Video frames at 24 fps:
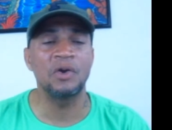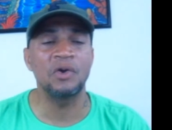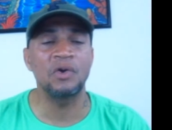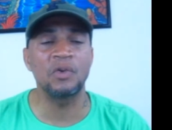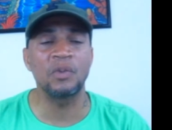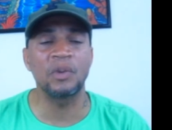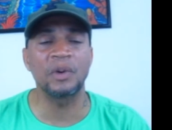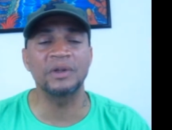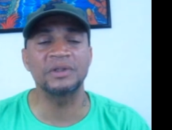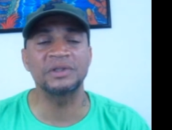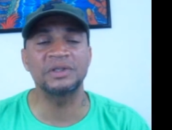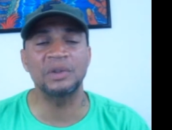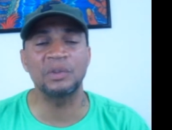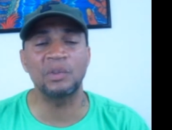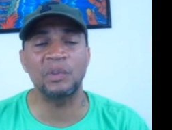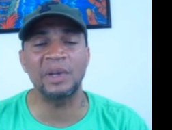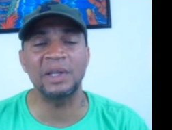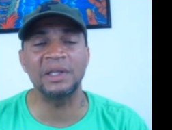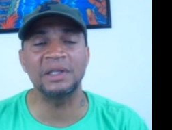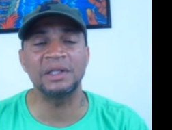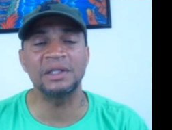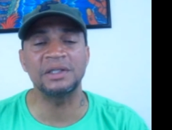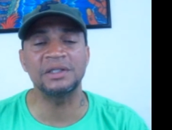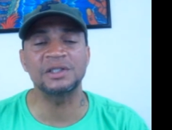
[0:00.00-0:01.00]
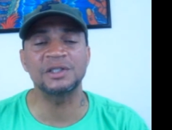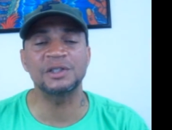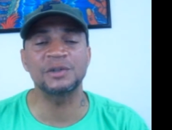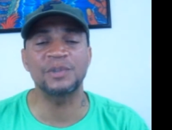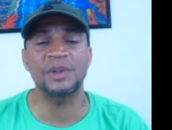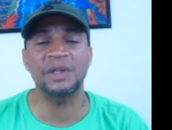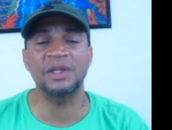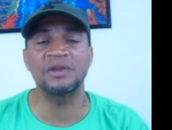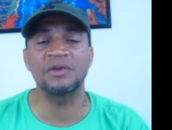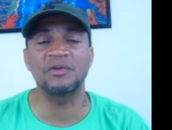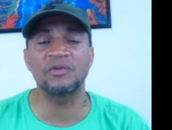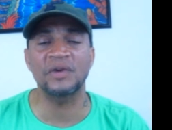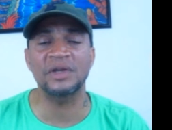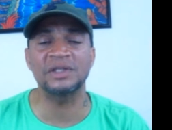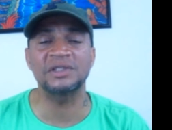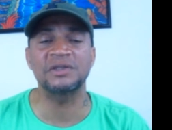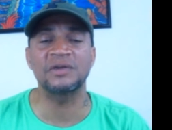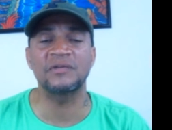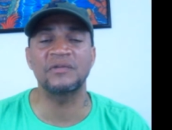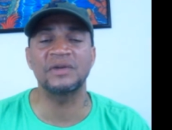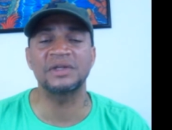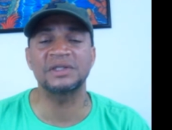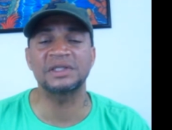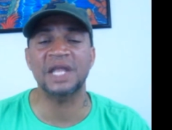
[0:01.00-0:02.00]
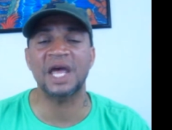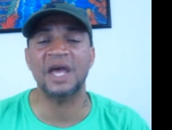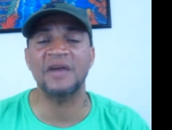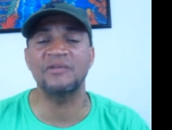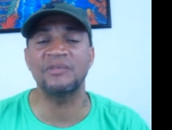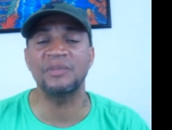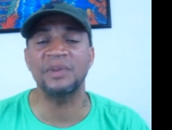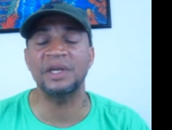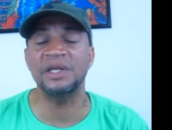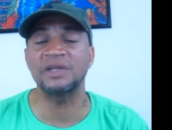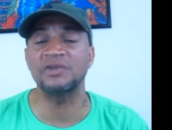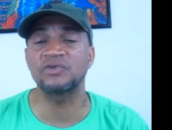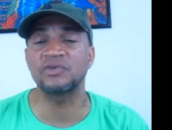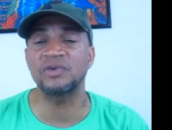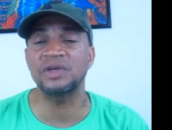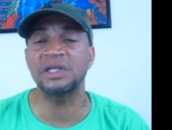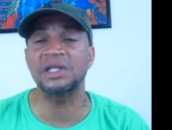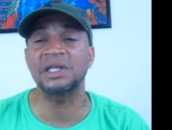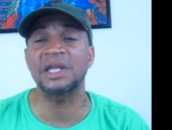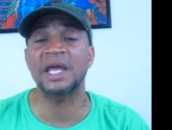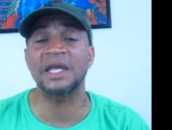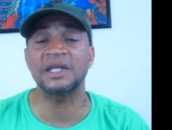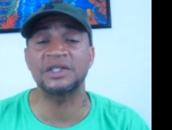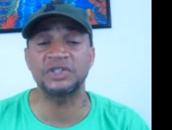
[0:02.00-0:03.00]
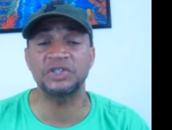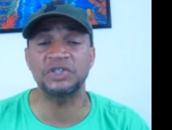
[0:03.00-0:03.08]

who works at Wendy's and spend the rest of his life being treated like